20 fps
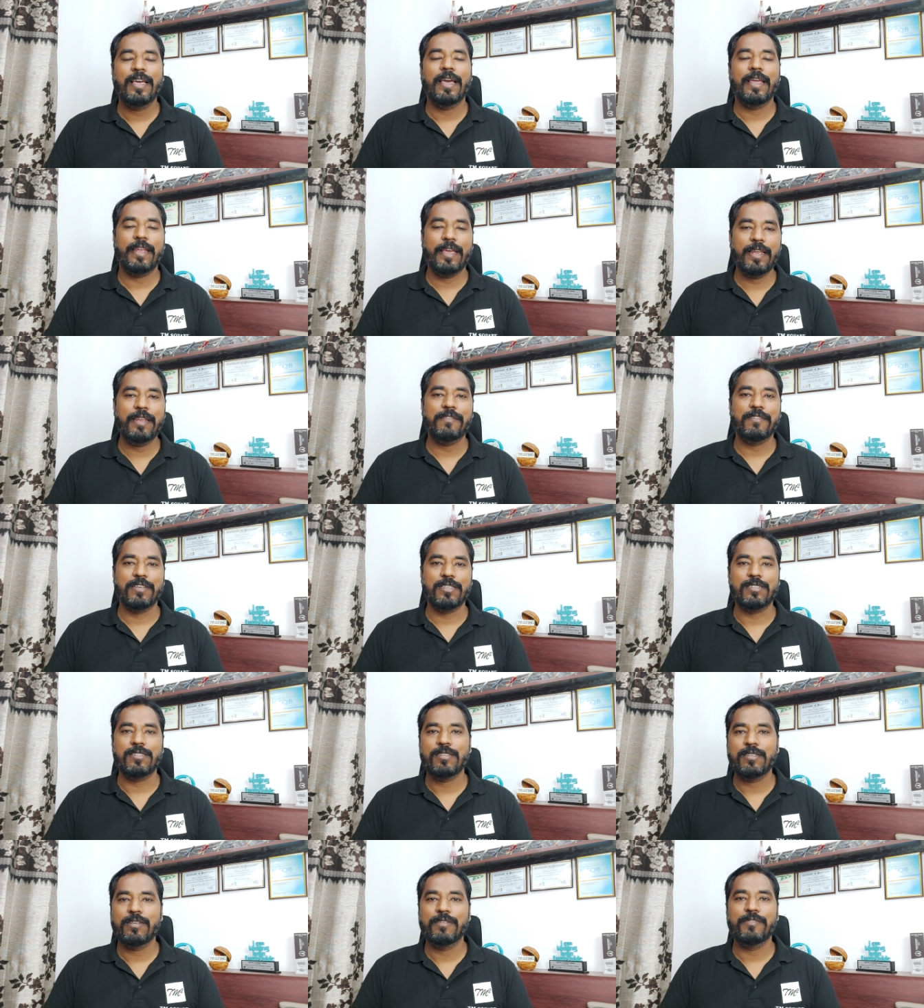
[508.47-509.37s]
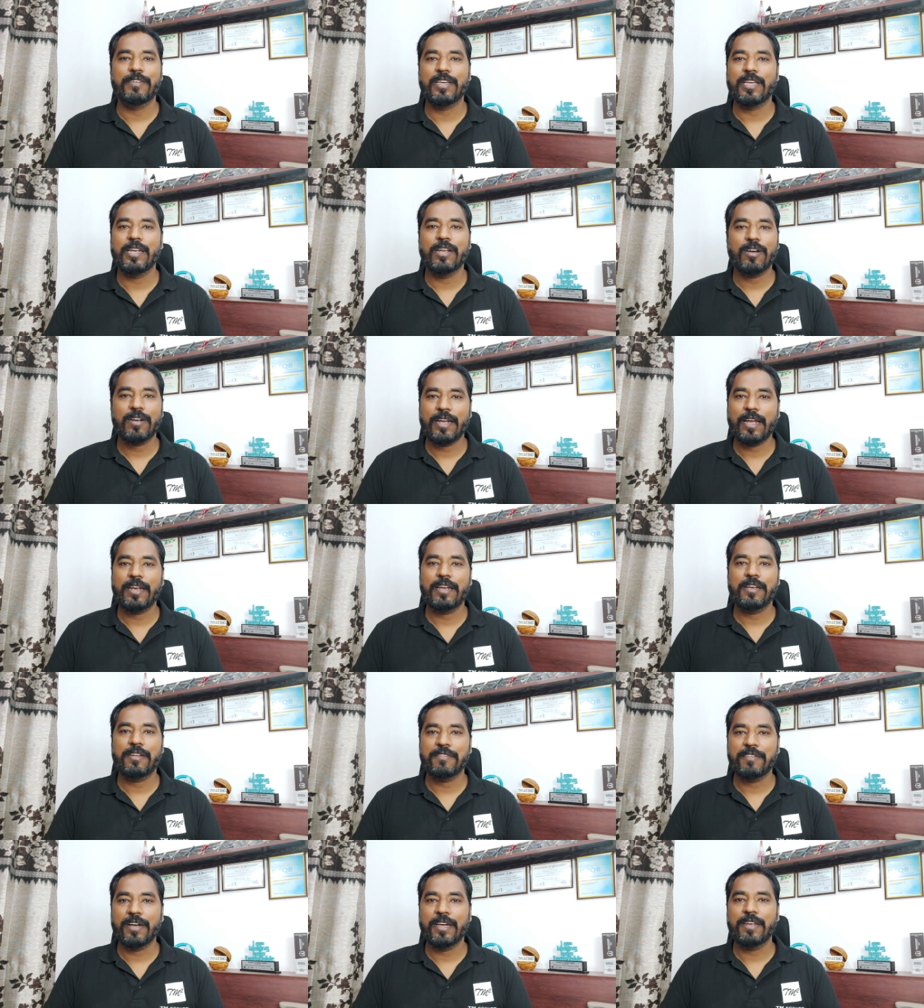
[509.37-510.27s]
And anyways, we cannot
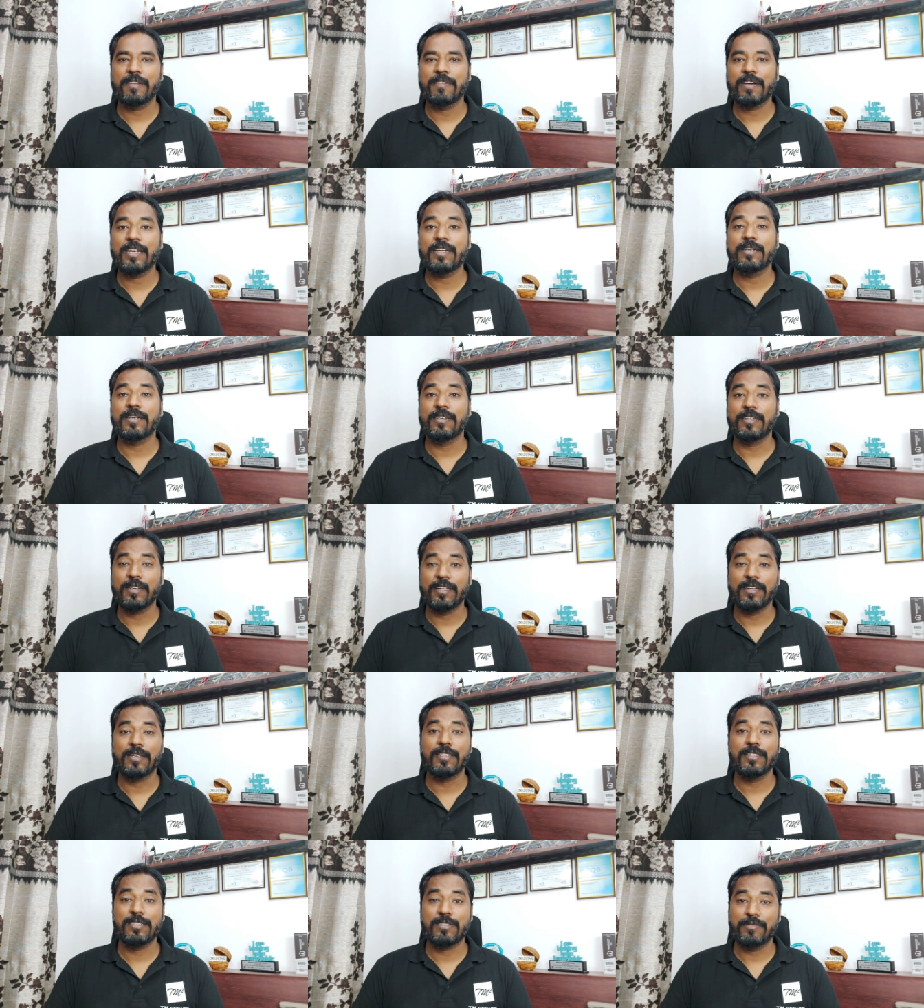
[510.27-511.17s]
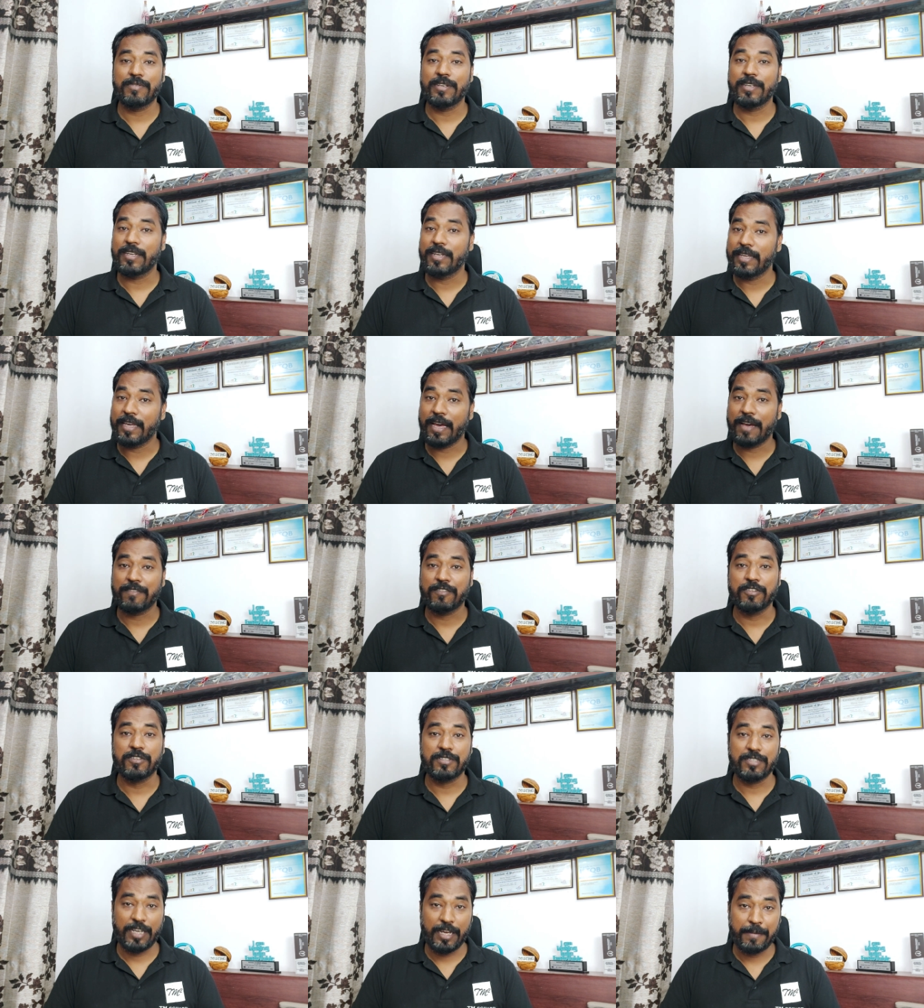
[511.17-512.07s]
identify invalid until unless we really have
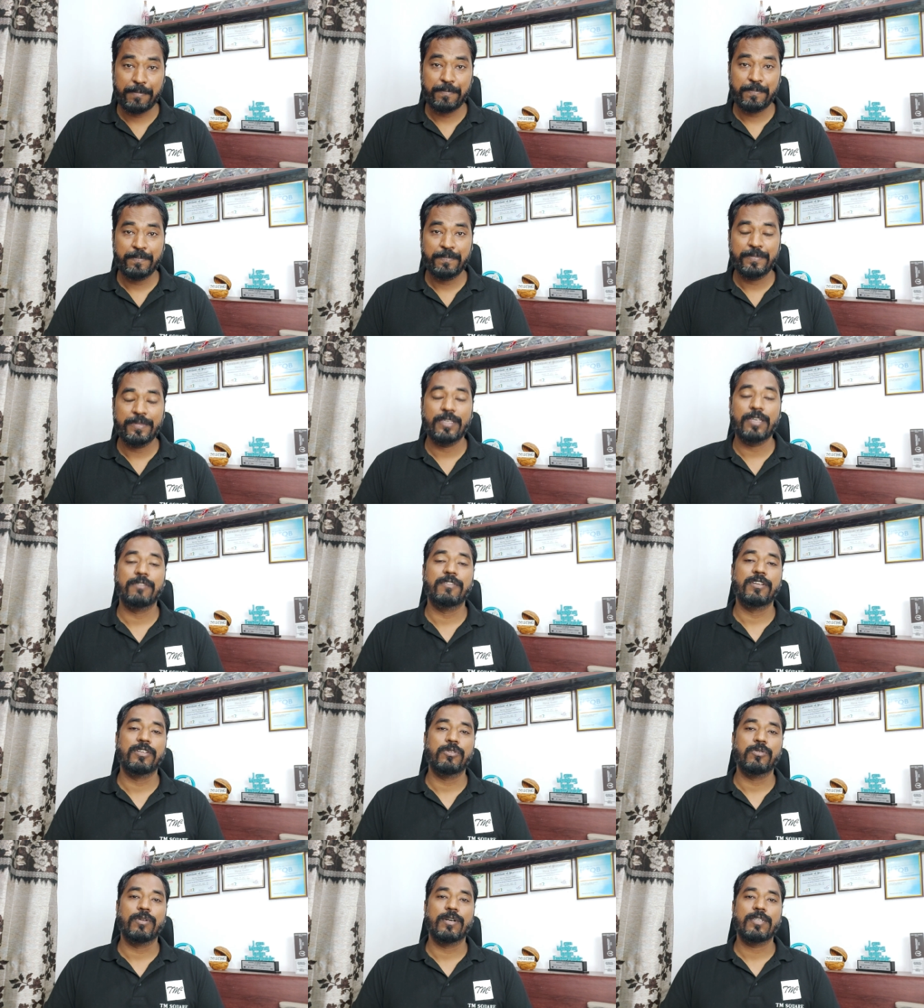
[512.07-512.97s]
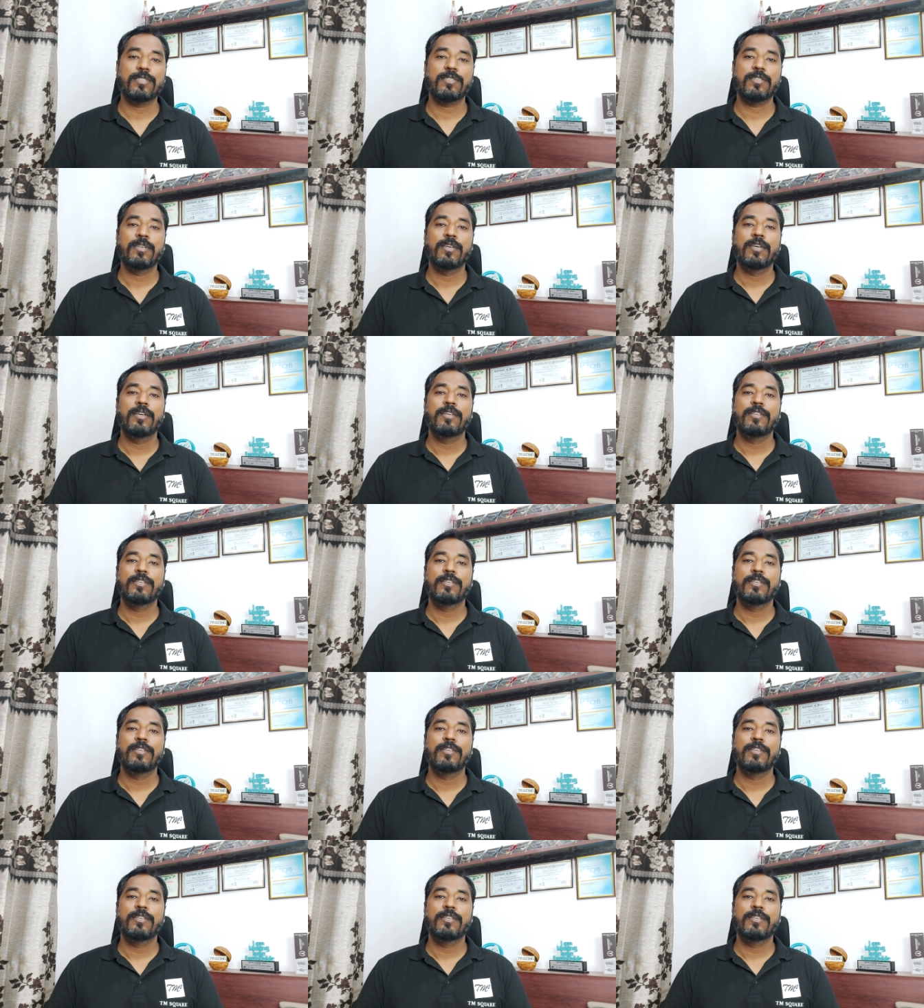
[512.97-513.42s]
good time given to us.